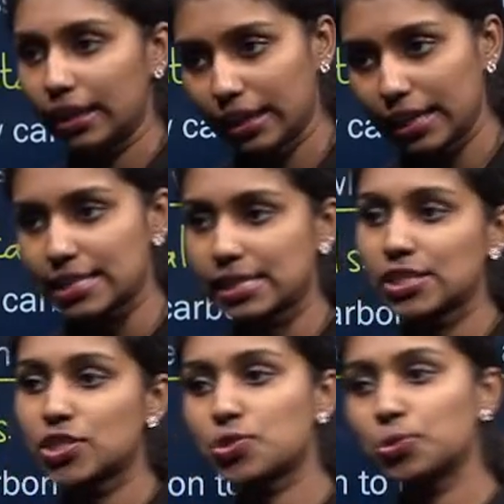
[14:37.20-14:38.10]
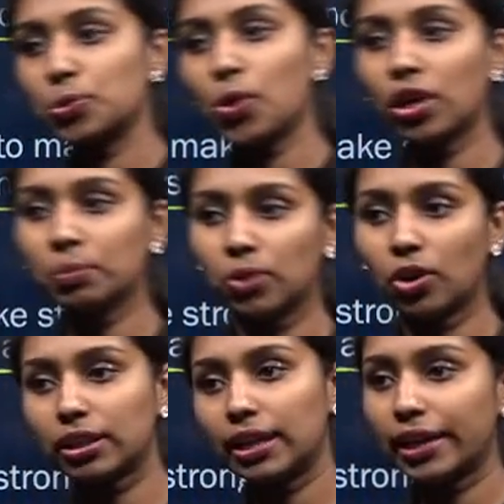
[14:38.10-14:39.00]
Yes, two or
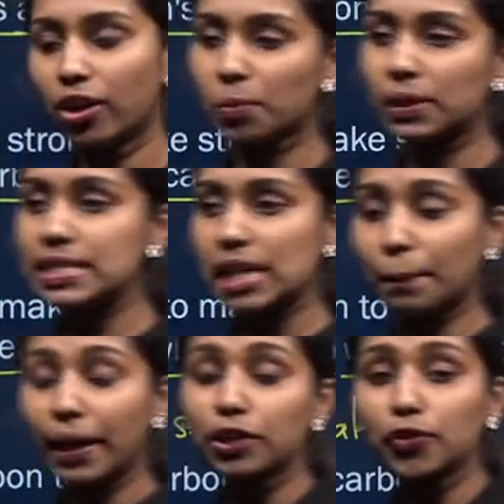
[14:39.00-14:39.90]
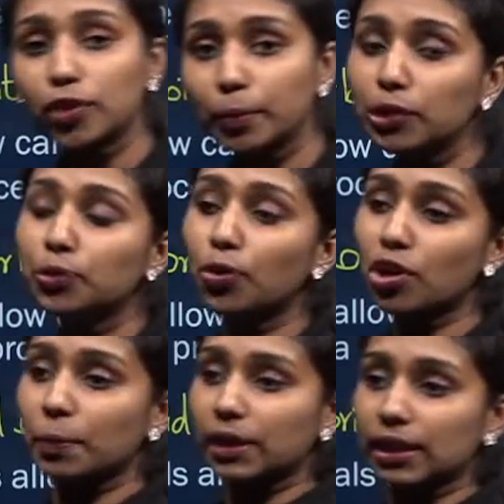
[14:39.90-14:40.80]
more than orbitals combine to form a new
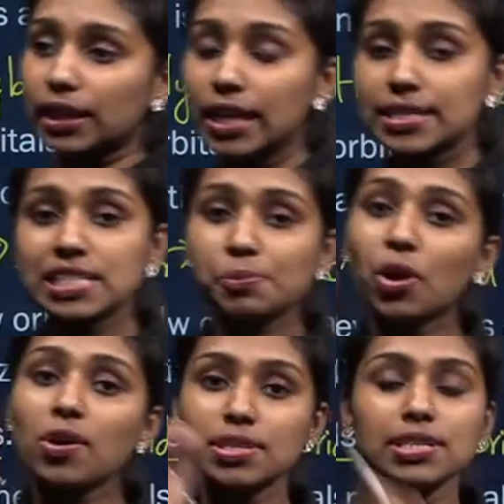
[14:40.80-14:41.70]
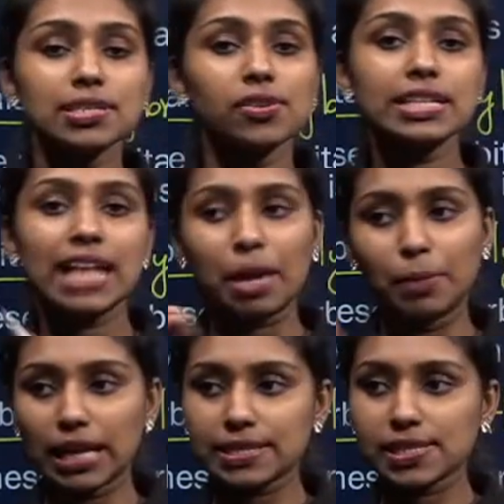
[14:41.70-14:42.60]
orbital. Such a process is known as
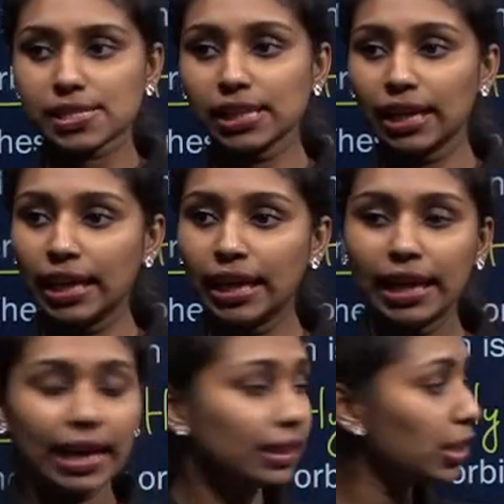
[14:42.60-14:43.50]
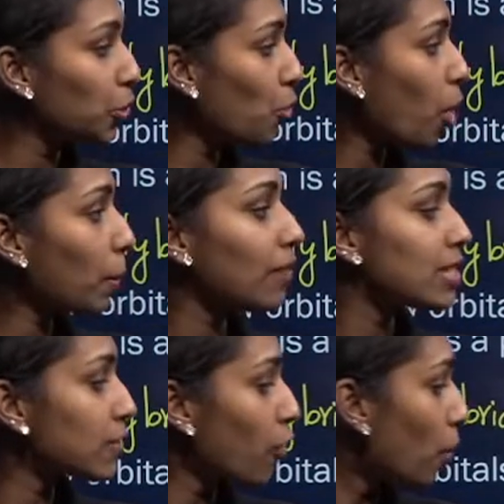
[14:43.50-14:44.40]
hybridization, and the new orbital which
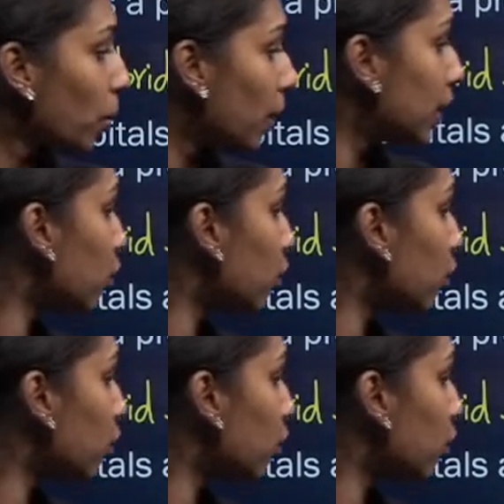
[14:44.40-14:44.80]
is forming by the